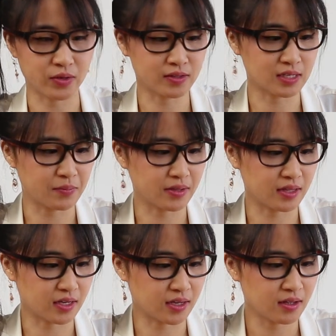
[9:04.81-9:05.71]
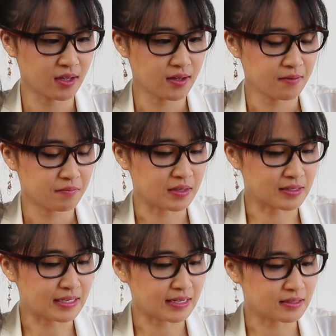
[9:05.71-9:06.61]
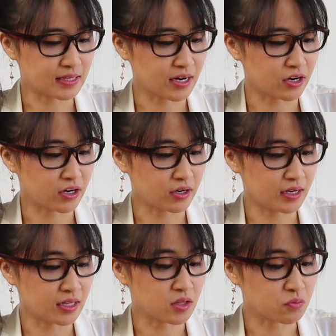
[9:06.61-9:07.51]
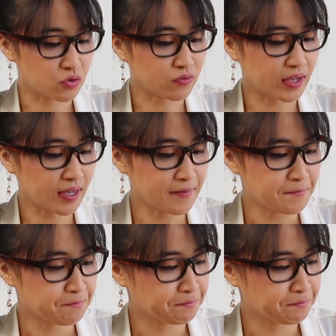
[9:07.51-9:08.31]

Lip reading: with some of the scenes that are in the movie,